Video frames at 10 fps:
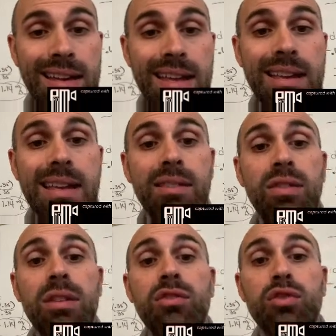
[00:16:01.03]
it is
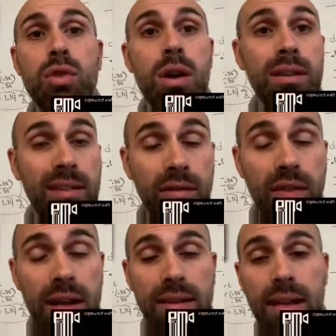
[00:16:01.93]
the strongest. And in
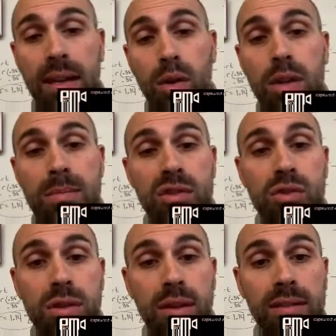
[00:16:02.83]
fact, it can only be
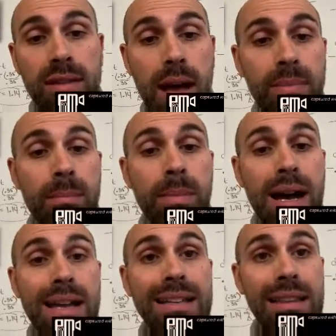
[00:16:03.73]
stopped
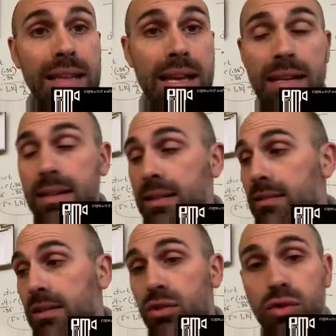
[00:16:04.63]
by lead. It is
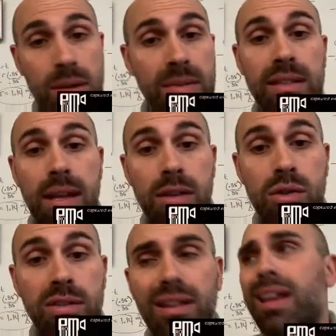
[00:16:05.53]
extremely
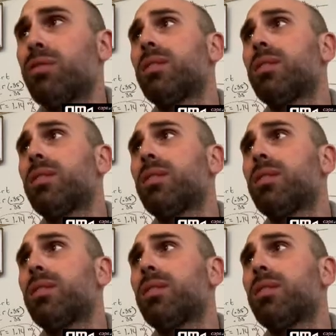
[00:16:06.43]
dangerous. And as we